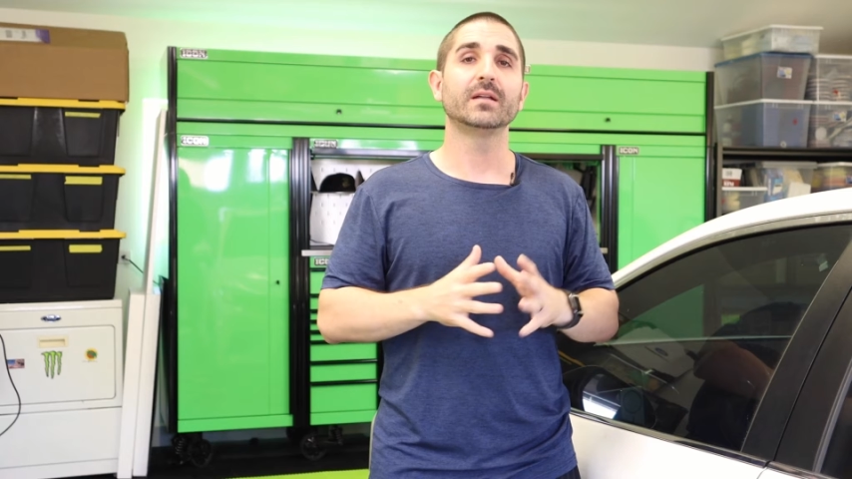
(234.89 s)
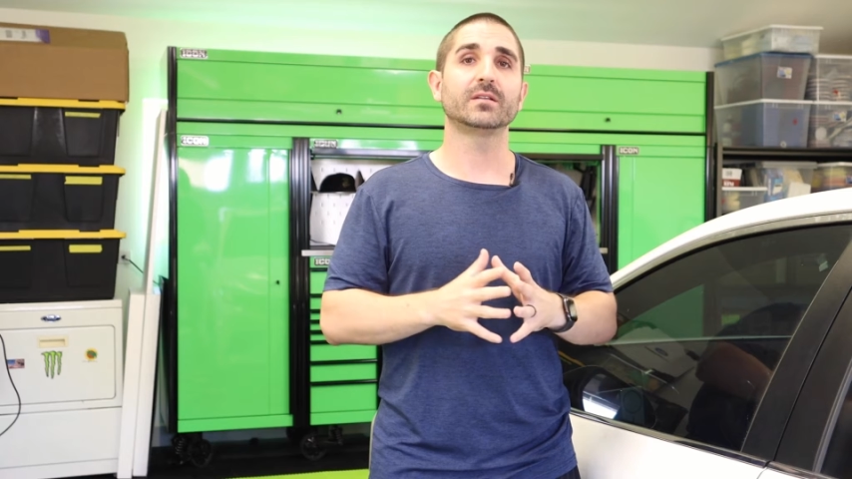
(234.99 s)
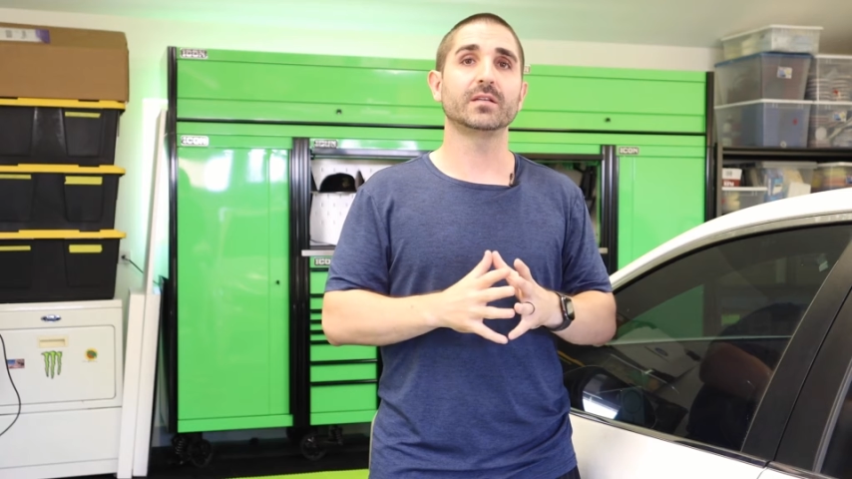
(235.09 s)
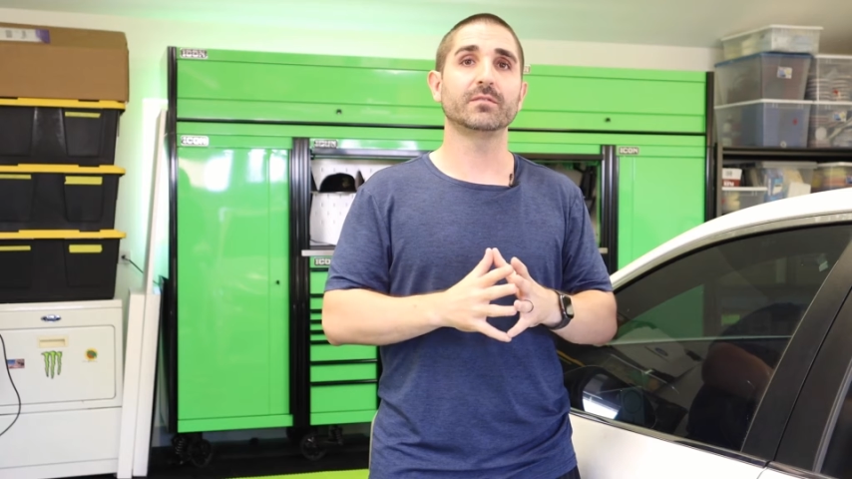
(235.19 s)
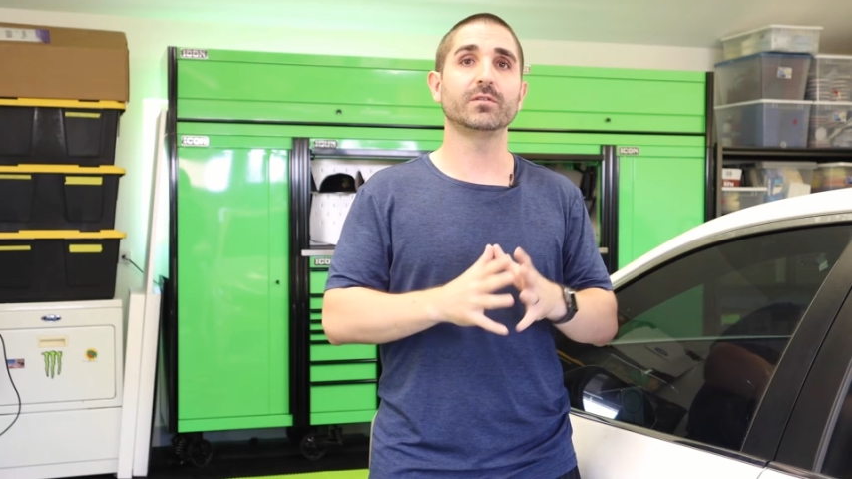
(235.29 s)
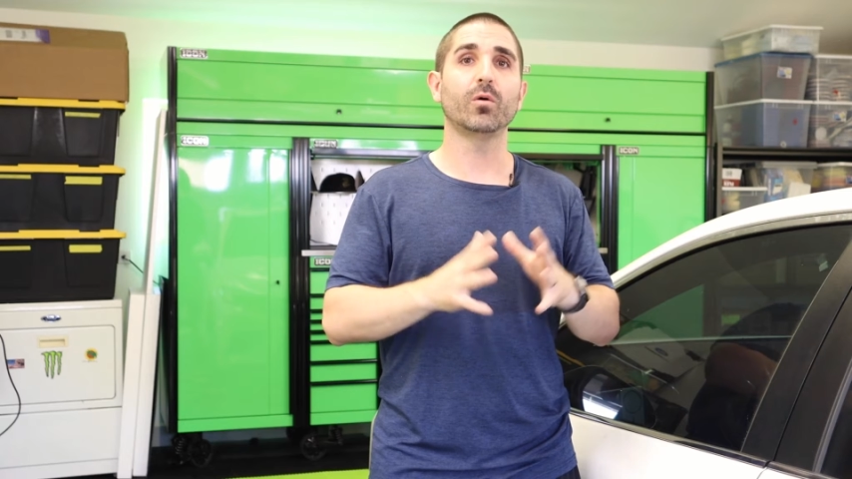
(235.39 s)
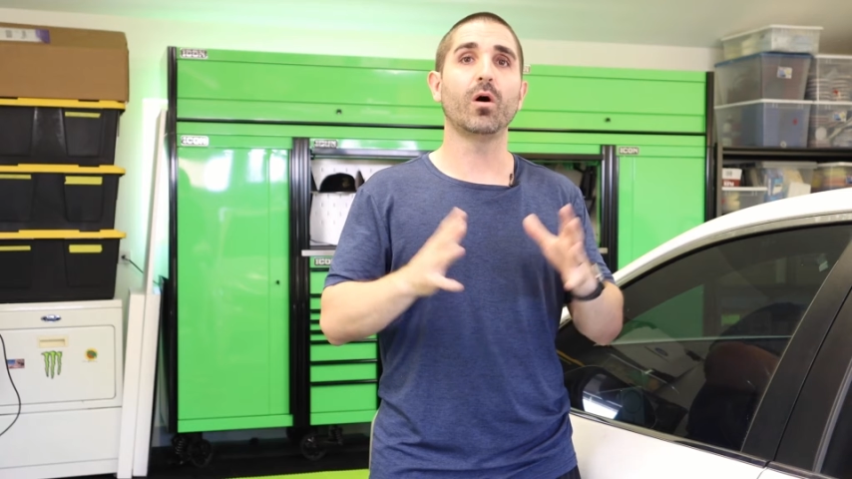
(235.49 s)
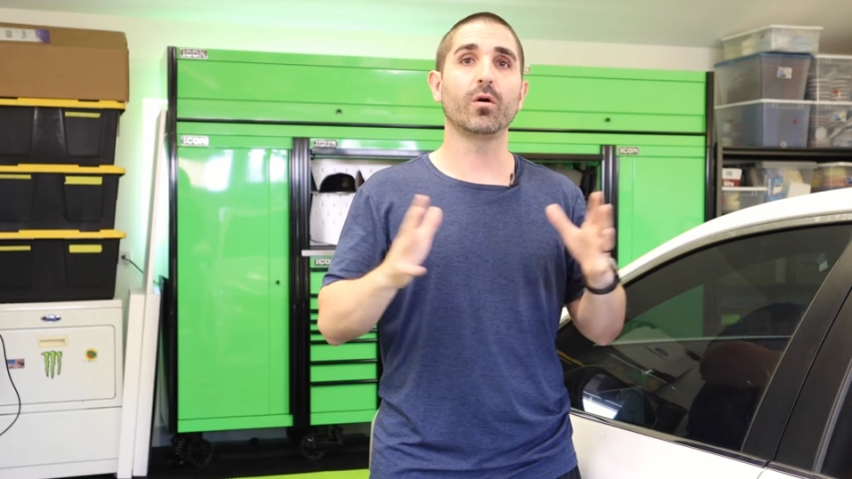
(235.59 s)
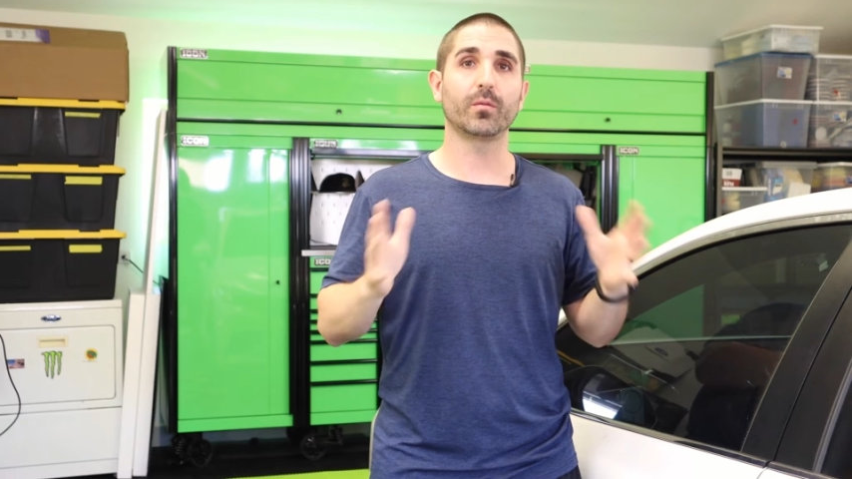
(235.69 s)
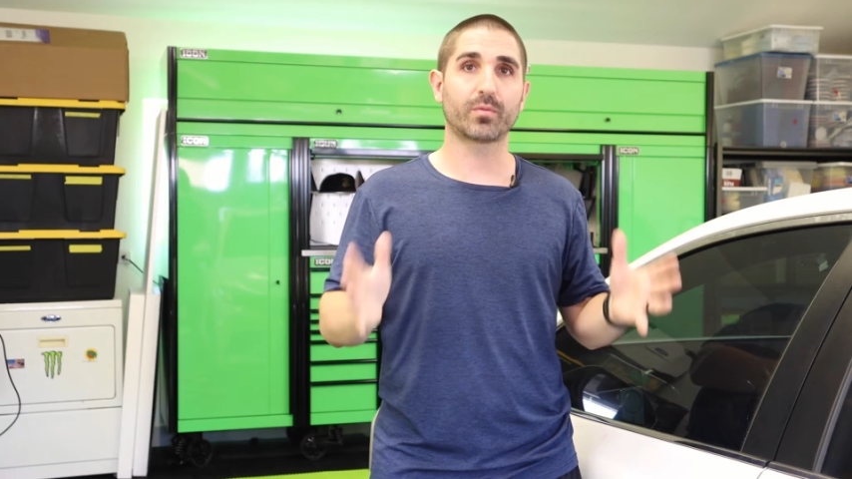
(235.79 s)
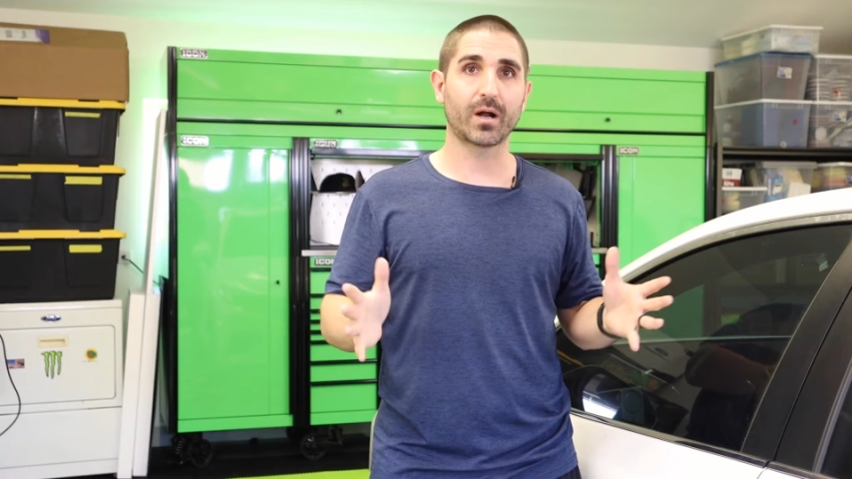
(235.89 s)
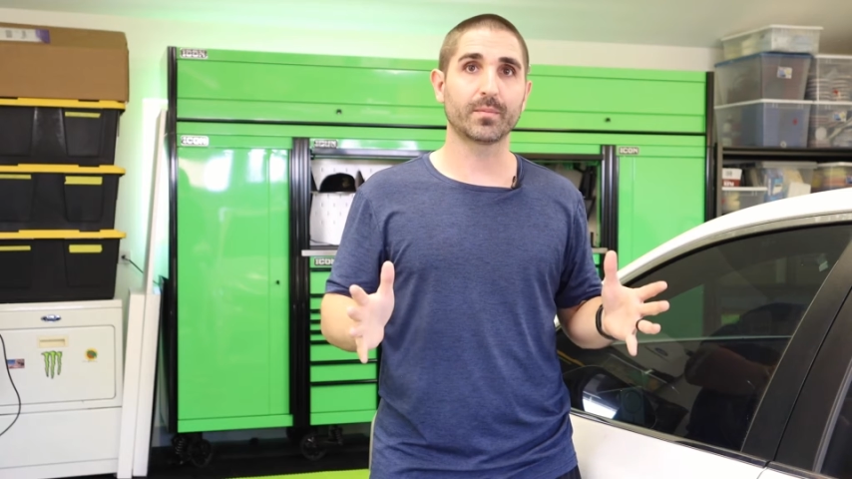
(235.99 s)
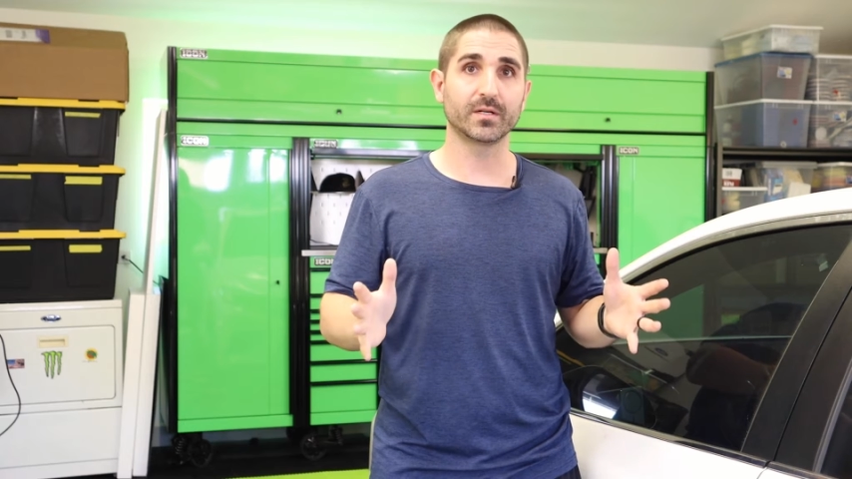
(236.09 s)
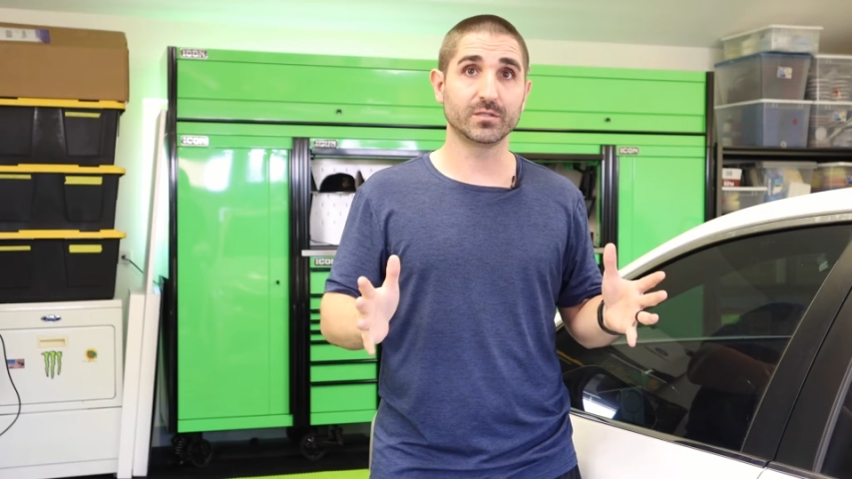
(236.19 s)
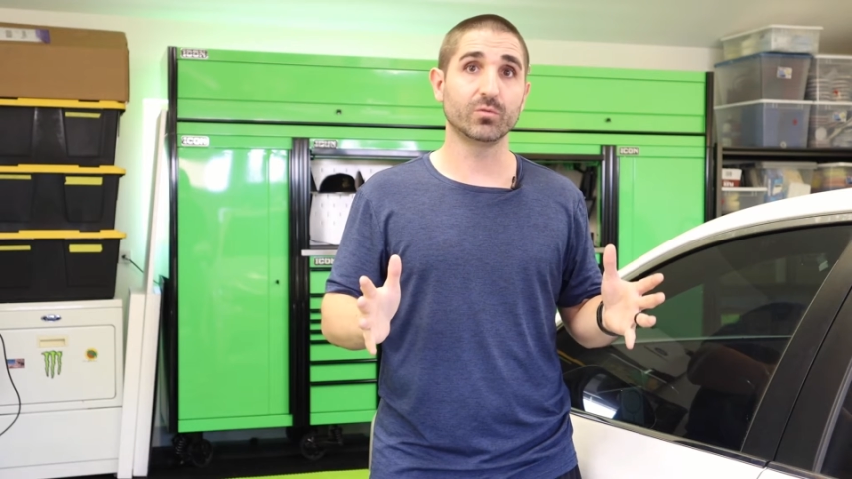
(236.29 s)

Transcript: to give you all the properties